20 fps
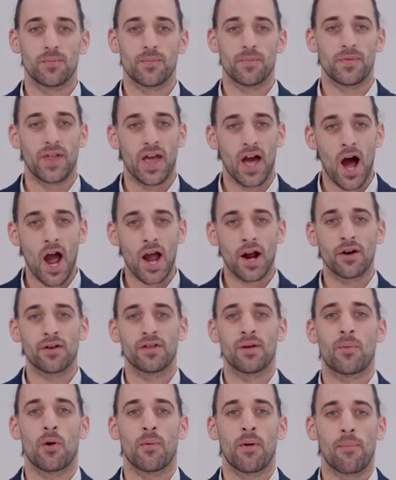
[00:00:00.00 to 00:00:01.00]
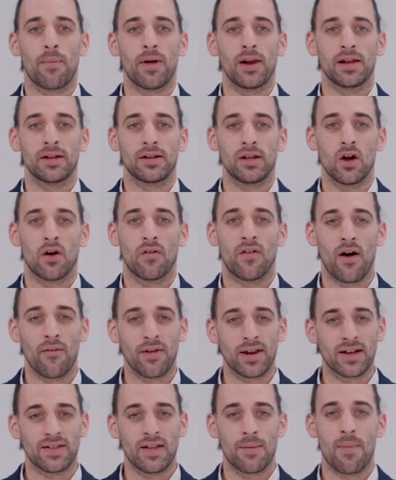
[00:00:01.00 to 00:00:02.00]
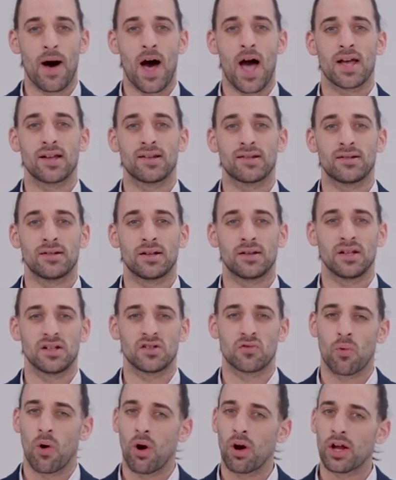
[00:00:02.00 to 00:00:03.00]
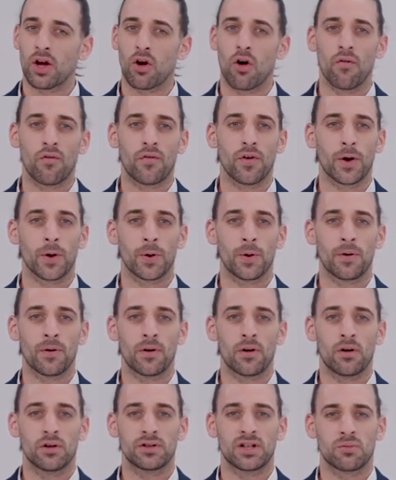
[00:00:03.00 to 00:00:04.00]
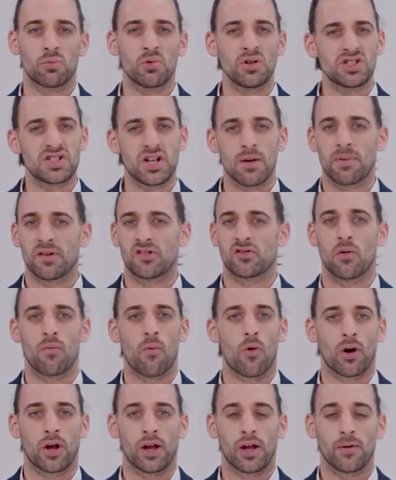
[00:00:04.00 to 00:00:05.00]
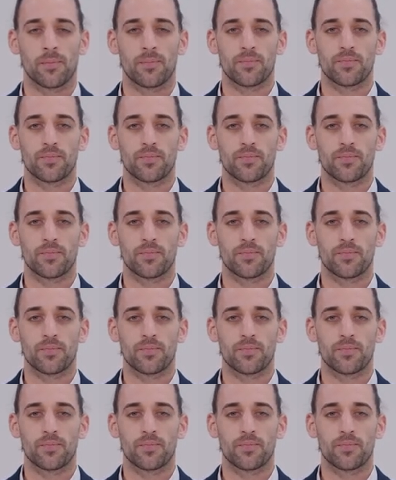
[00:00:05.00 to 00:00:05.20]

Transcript: the higher the probability of having a device that is wrongly configured or that will simply stop working.